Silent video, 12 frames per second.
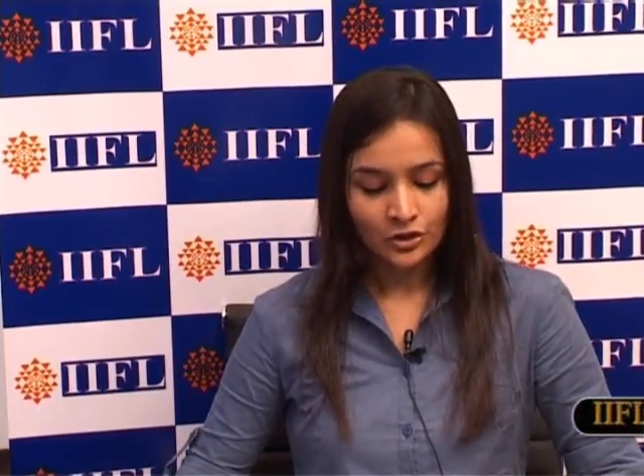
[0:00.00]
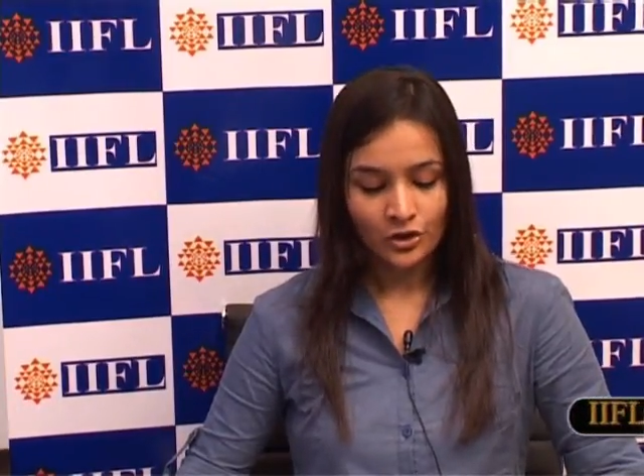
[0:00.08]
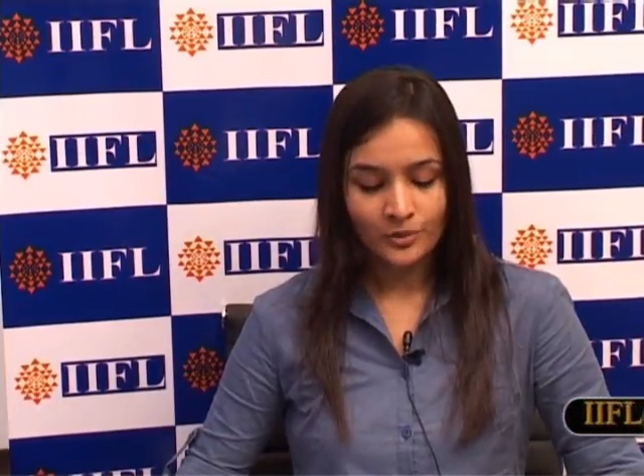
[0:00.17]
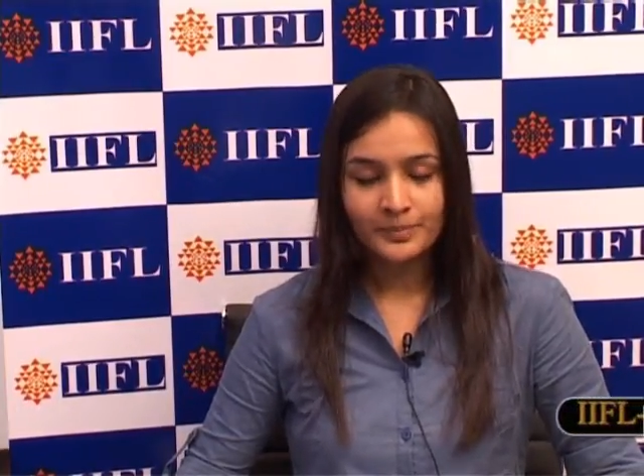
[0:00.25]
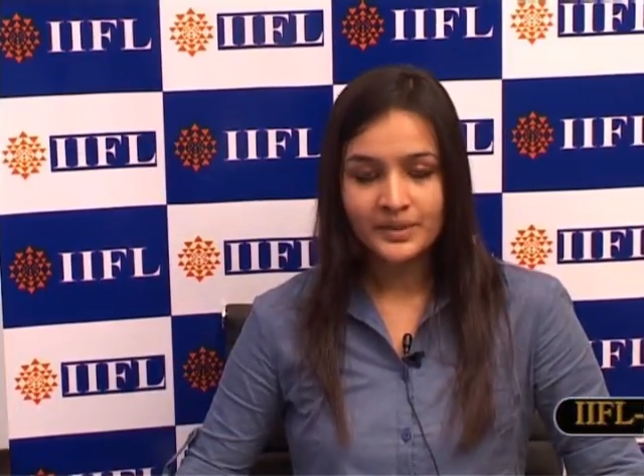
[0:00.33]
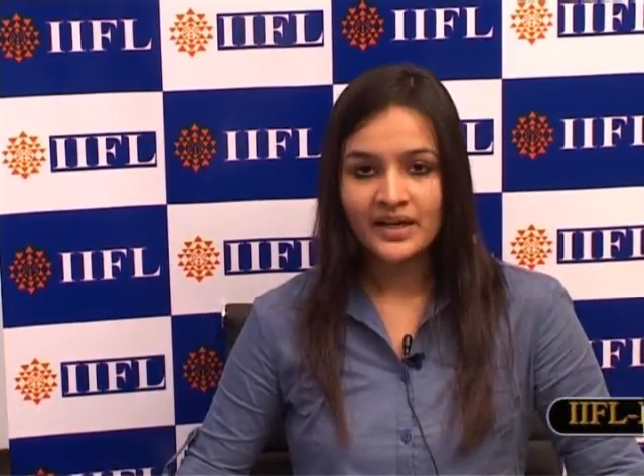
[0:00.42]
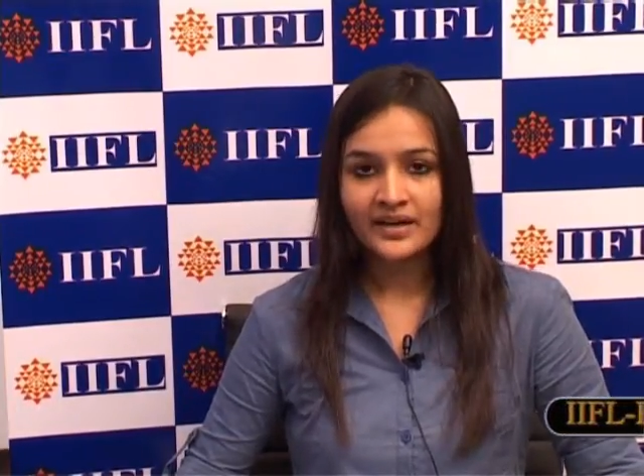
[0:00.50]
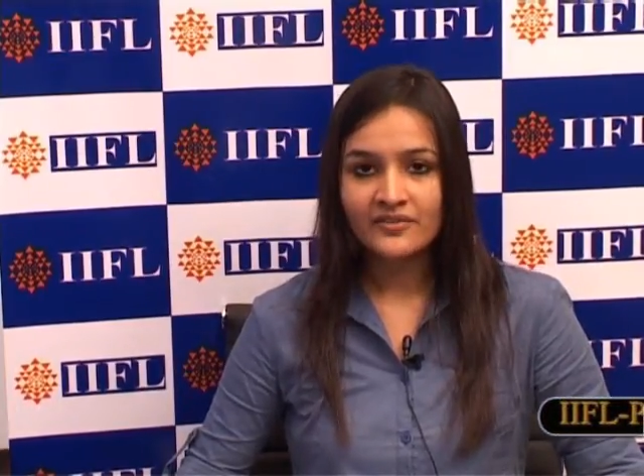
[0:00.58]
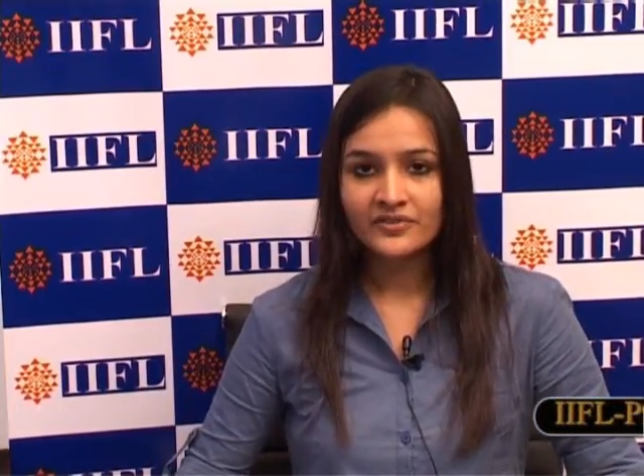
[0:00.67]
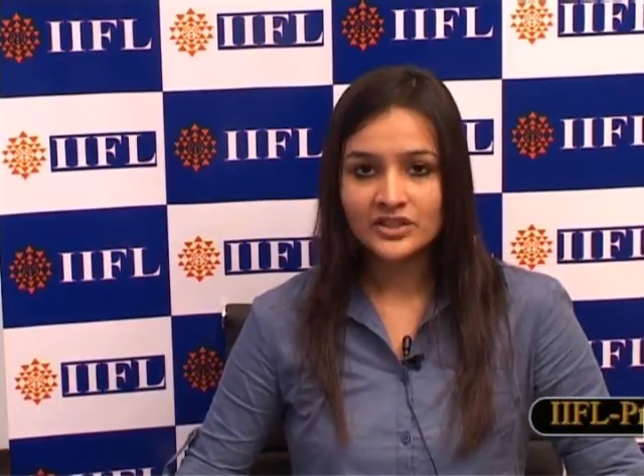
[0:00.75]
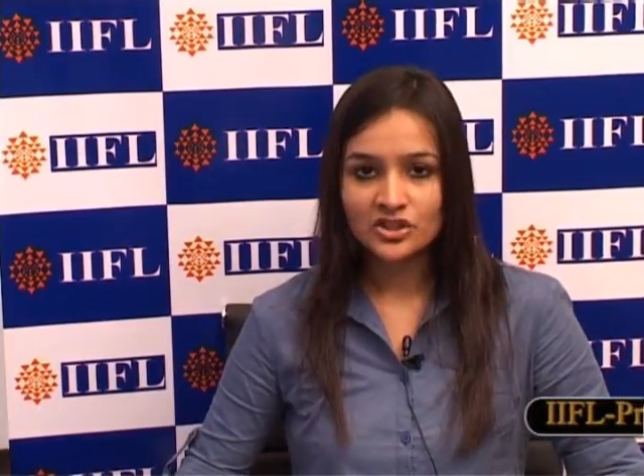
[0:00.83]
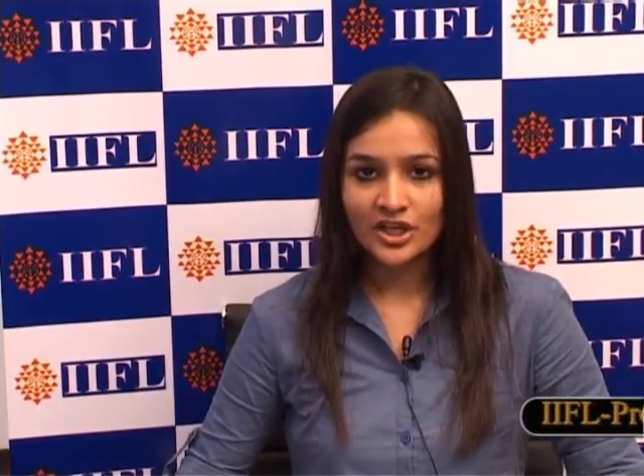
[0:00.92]
long
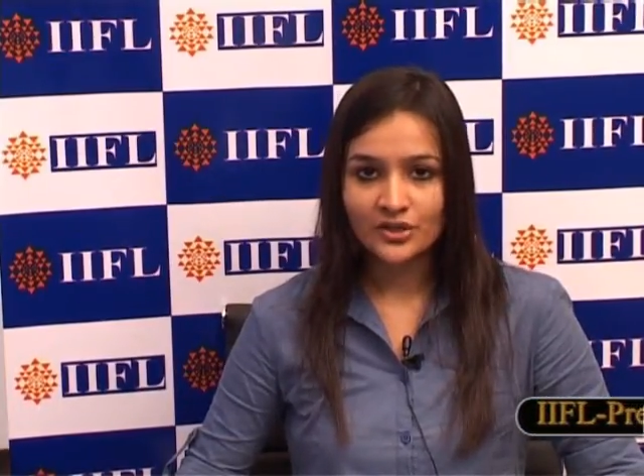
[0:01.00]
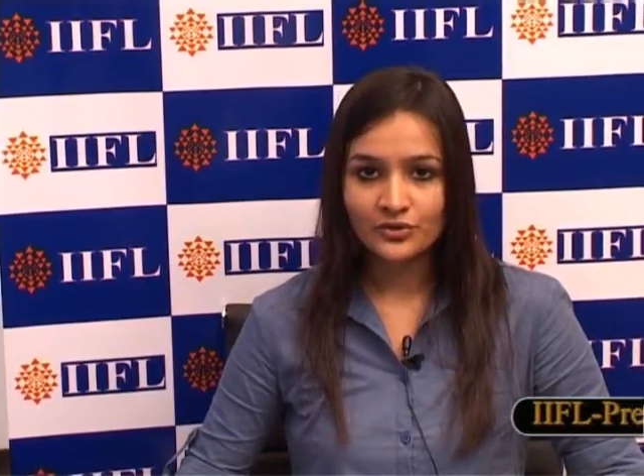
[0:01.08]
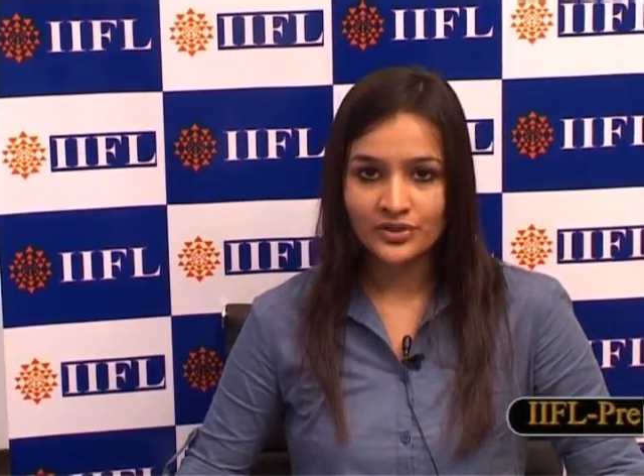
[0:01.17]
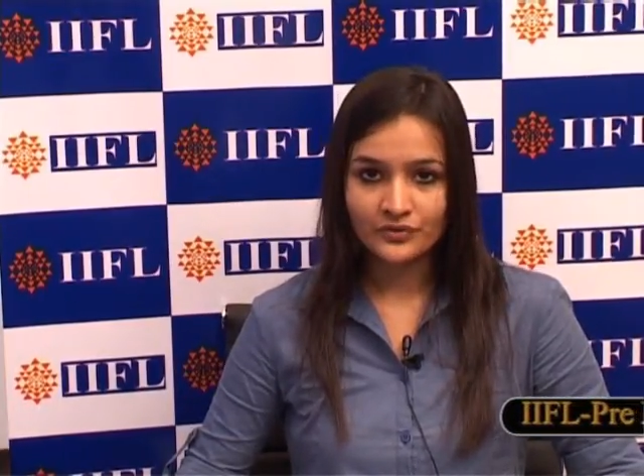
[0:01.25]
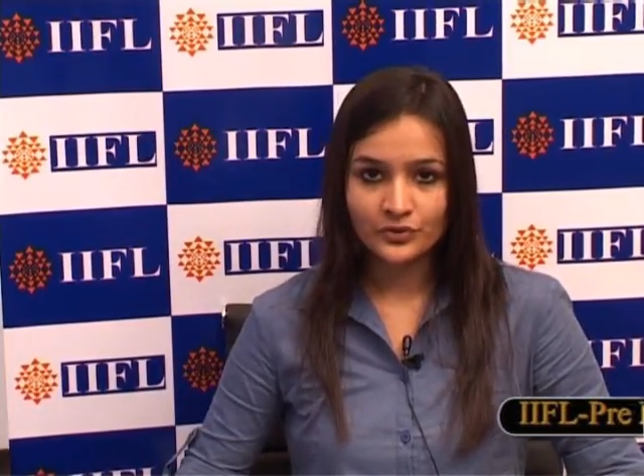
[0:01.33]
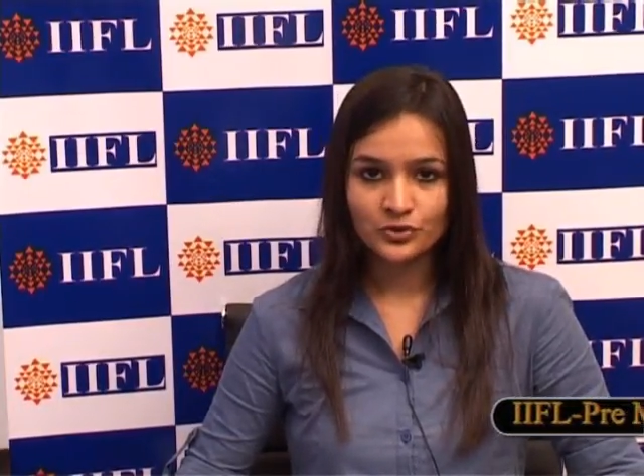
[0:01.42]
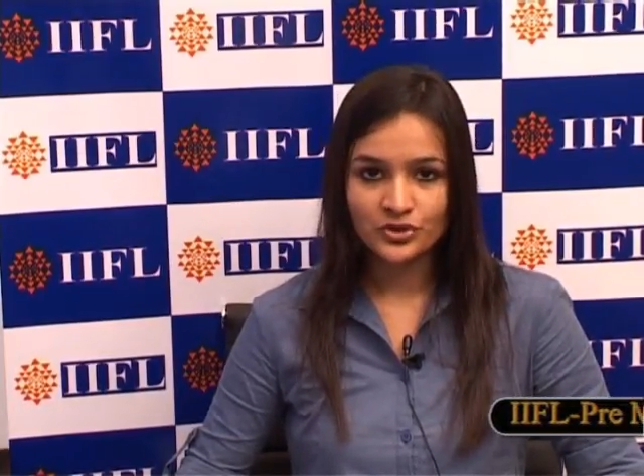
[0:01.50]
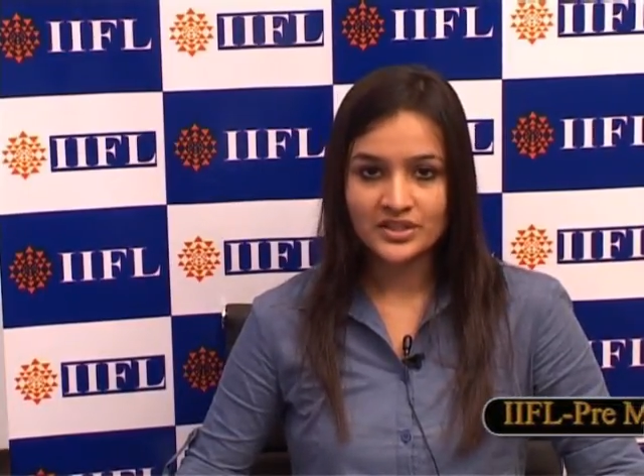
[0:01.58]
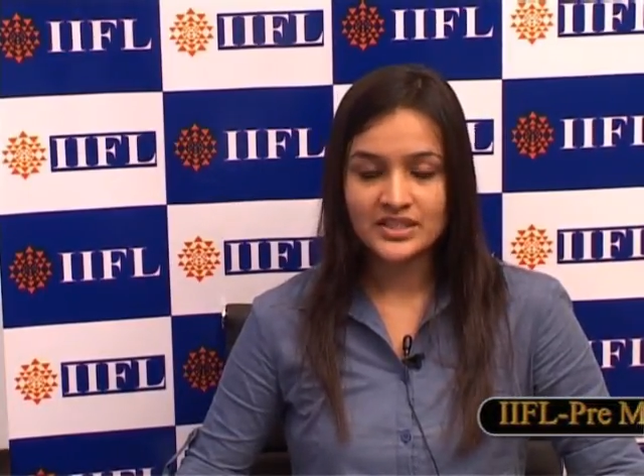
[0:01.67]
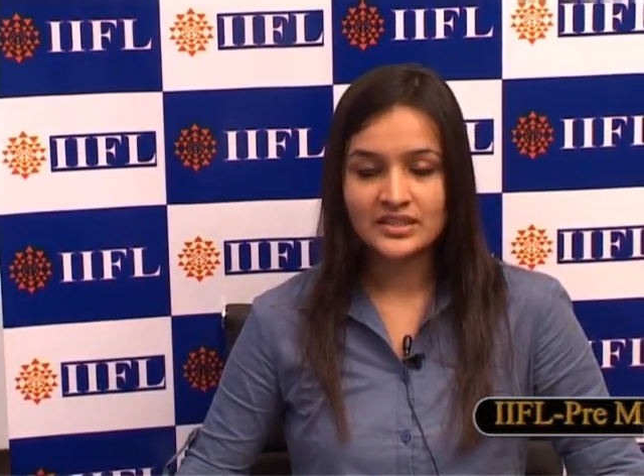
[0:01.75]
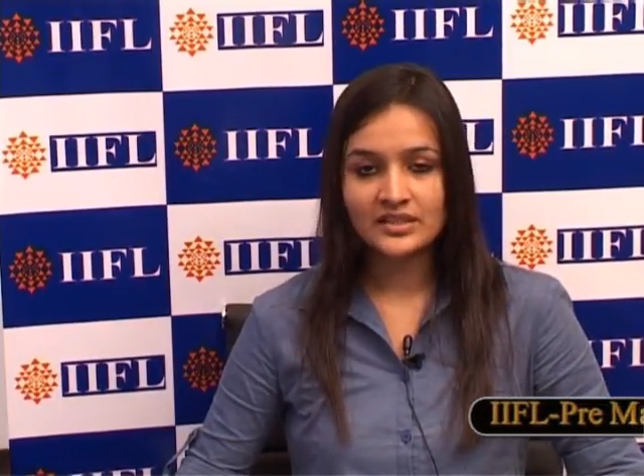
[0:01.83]
BRFL January futures